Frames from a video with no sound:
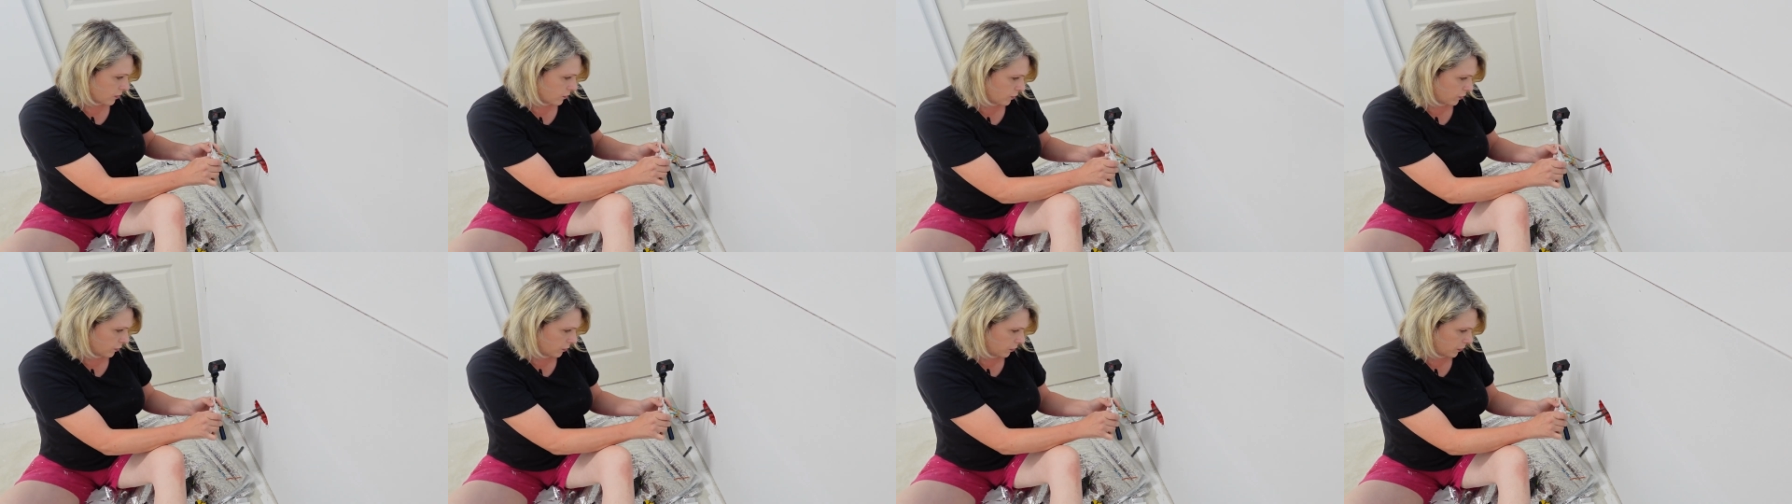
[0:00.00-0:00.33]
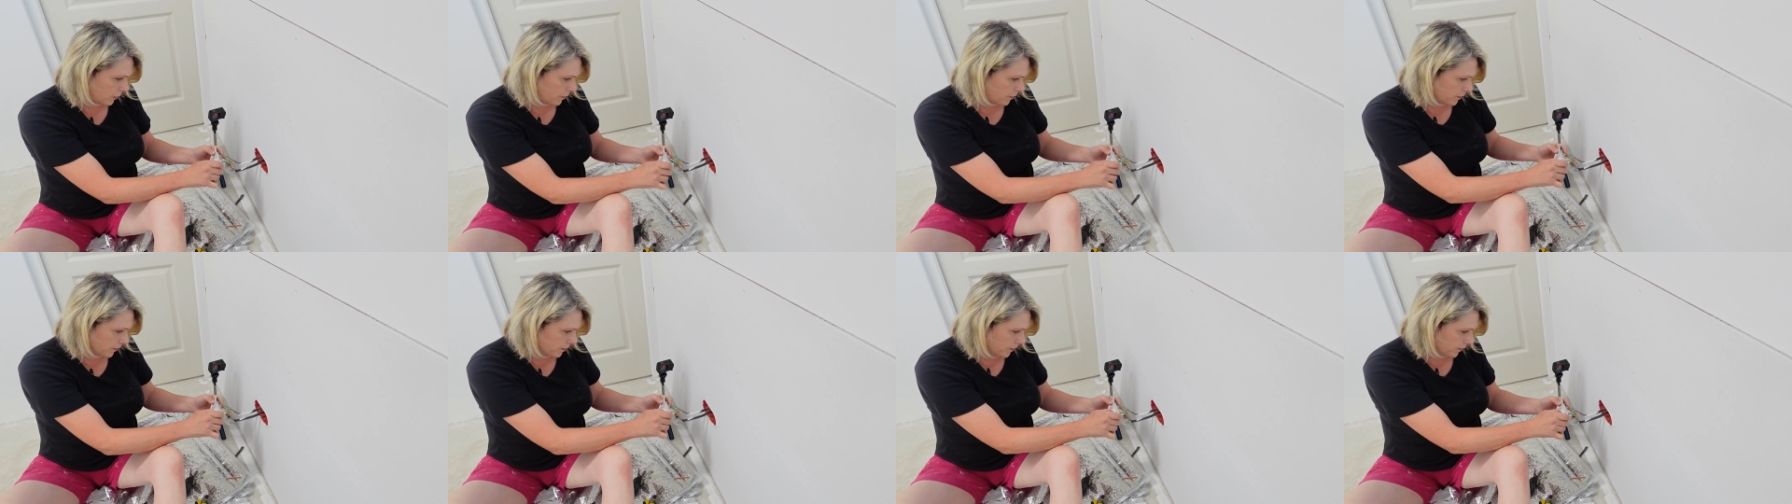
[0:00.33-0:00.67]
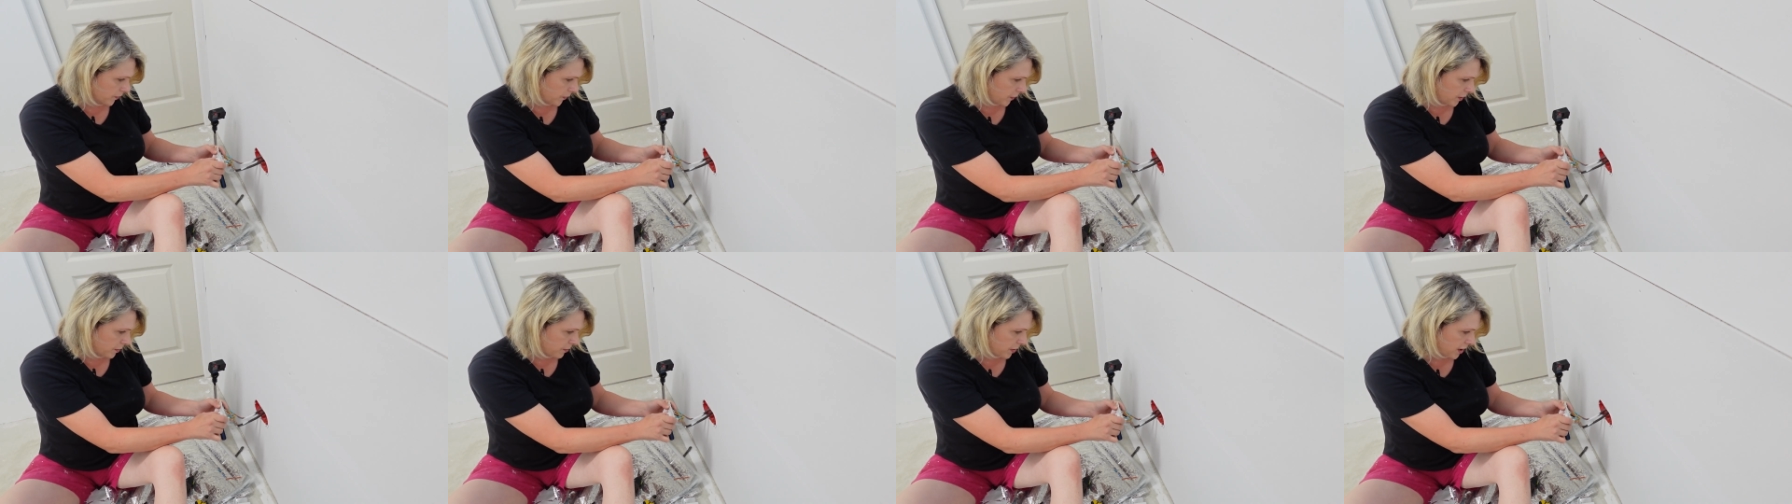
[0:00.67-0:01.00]
all
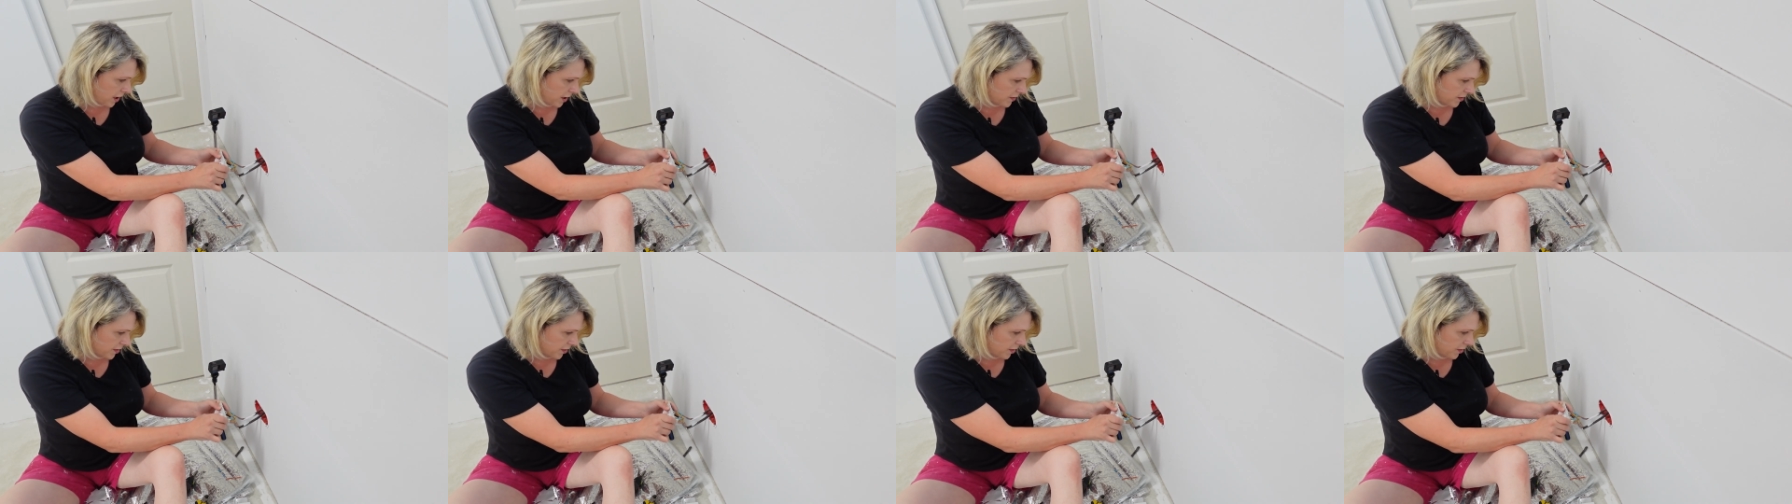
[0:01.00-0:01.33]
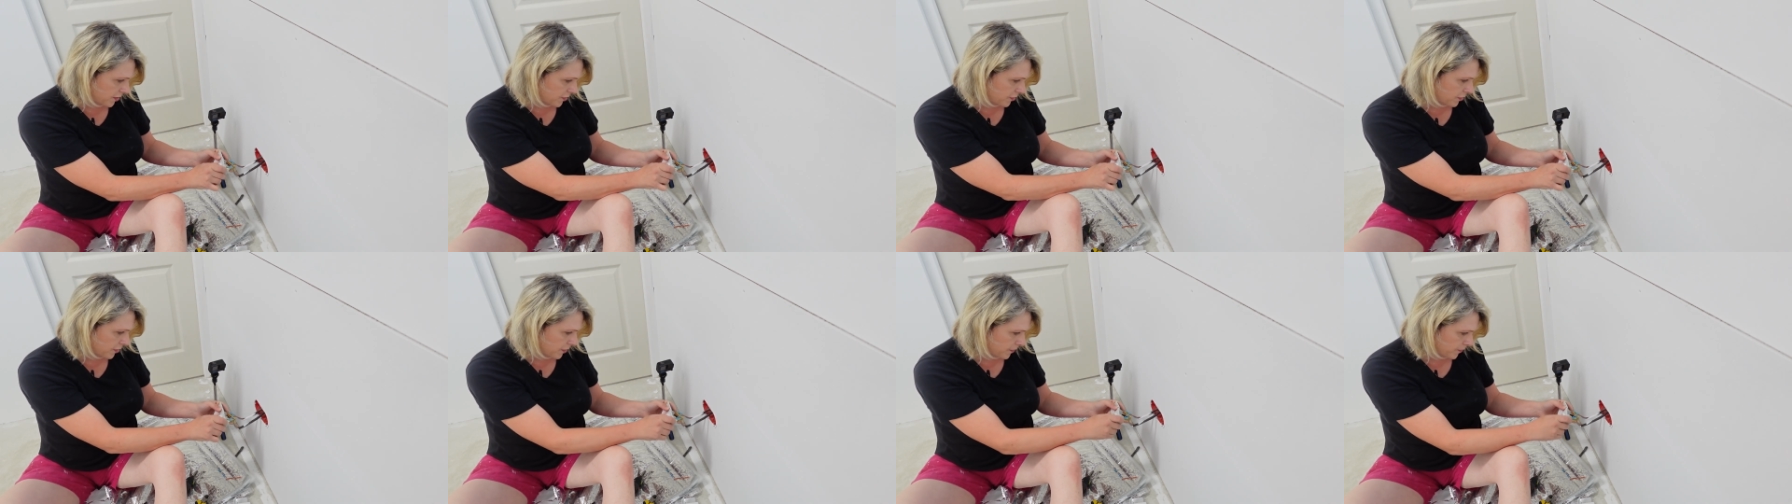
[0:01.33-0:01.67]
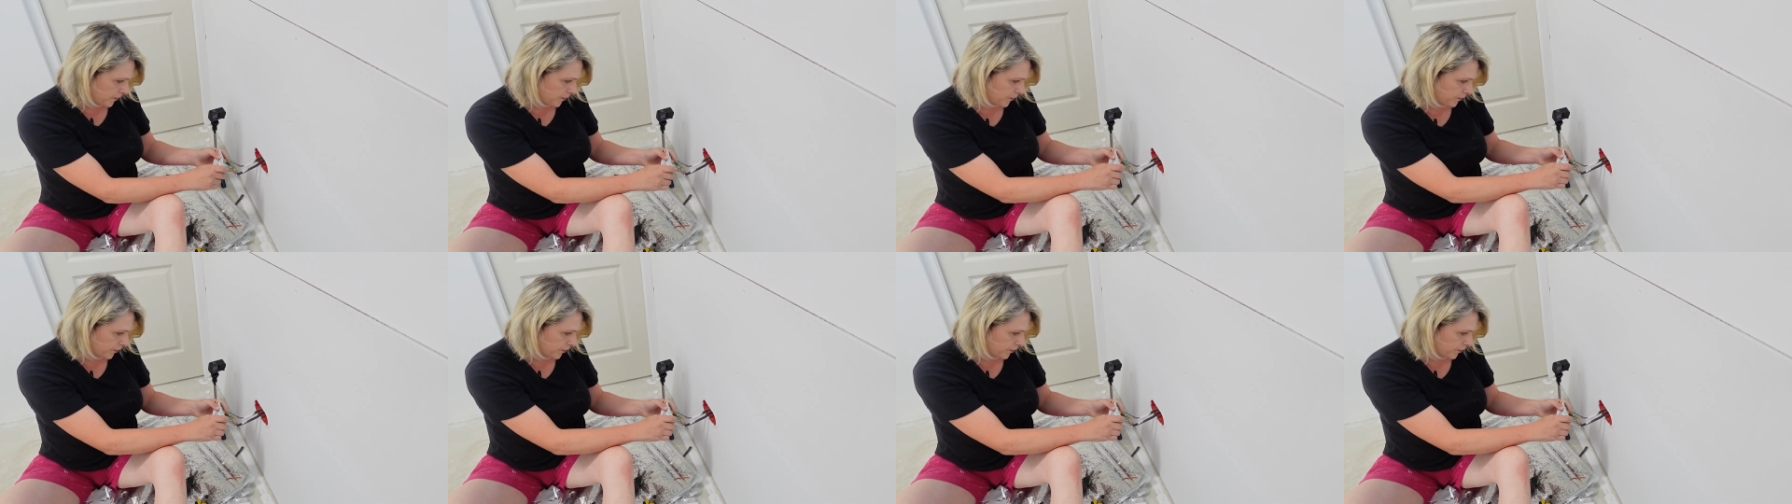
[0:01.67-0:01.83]
completely secure.